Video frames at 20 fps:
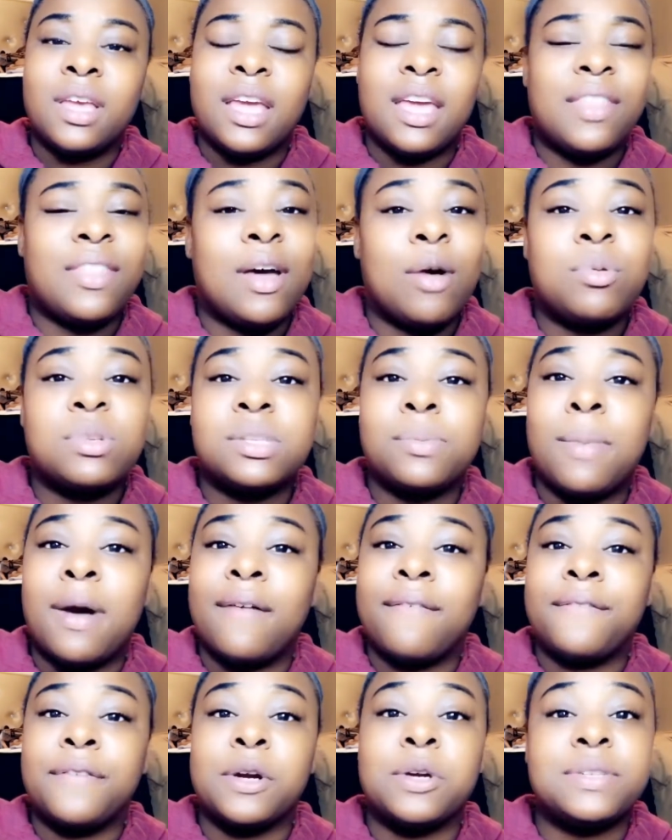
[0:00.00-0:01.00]
And that was my
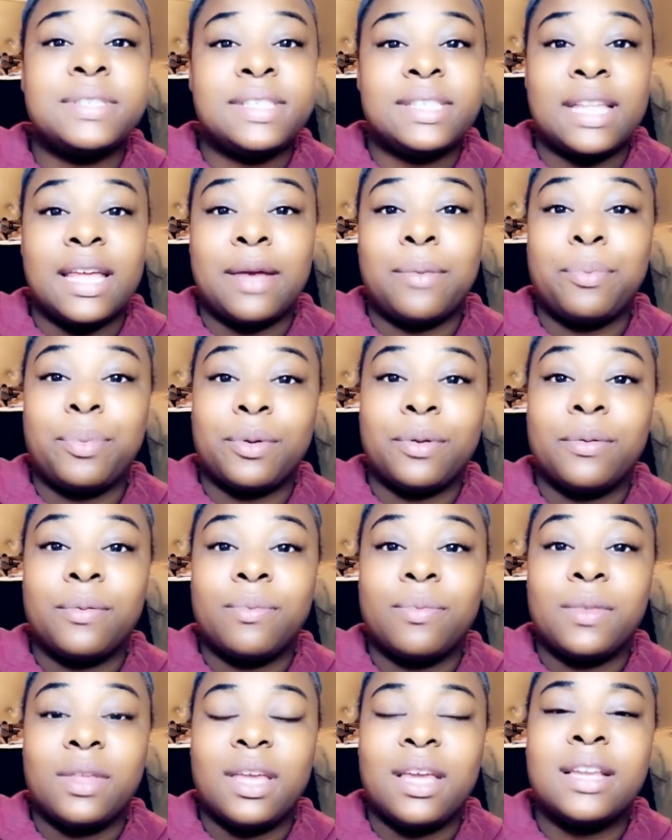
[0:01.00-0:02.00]
first step
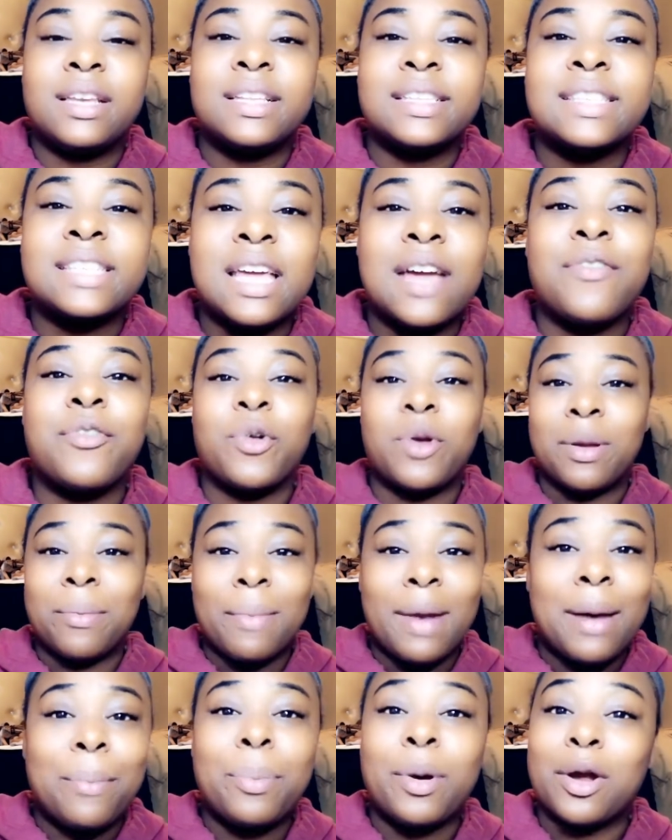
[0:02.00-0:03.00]
in discovering
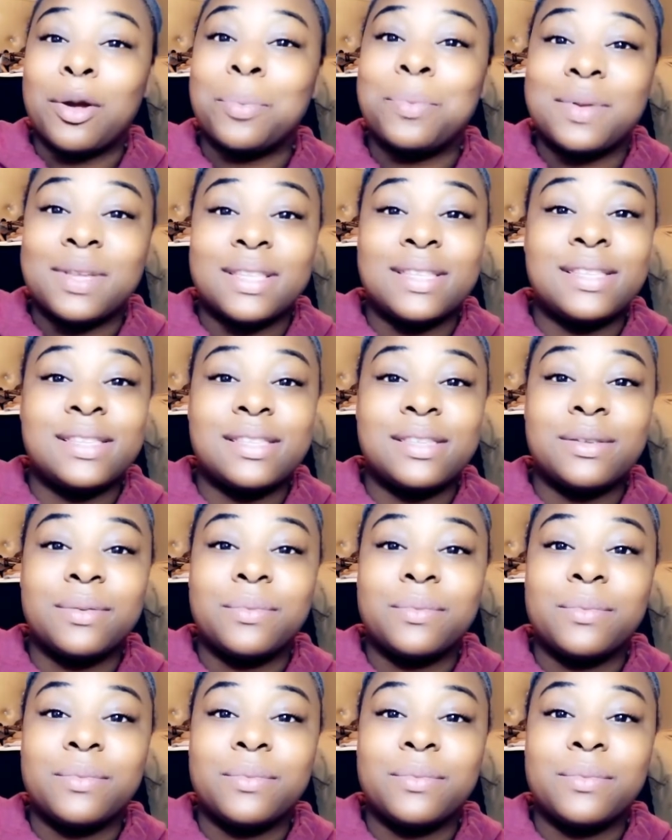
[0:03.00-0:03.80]
my purpose.